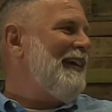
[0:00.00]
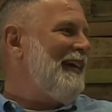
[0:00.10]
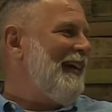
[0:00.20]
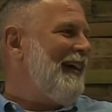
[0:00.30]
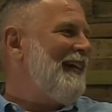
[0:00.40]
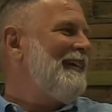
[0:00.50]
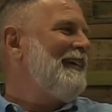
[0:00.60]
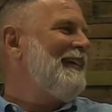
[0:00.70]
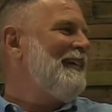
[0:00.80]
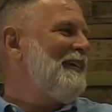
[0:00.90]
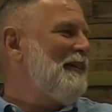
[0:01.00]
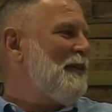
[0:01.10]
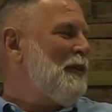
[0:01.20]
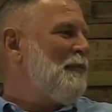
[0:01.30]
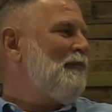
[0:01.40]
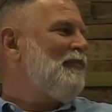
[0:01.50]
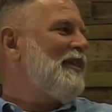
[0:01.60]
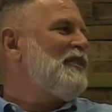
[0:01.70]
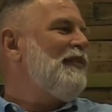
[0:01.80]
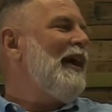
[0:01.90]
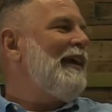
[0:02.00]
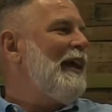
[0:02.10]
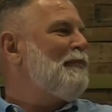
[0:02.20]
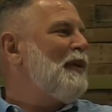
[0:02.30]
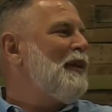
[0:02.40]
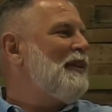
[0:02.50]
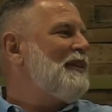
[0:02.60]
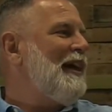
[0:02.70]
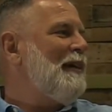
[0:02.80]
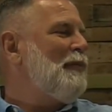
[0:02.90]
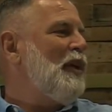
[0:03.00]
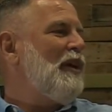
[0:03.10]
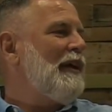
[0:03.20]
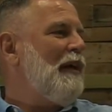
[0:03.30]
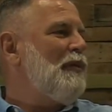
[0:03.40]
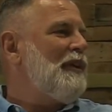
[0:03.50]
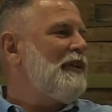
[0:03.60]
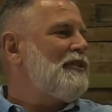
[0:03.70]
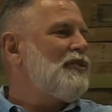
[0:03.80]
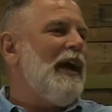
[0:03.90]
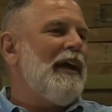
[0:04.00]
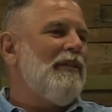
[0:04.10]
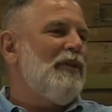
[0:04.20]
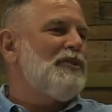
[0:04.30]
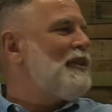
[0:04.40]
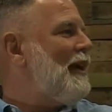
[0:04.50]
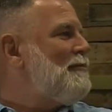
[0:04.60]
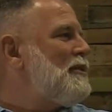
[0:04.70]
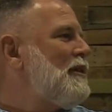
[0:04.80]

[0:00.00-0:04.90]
Yeah. See, if I kept a time log, I wouldn't track those times.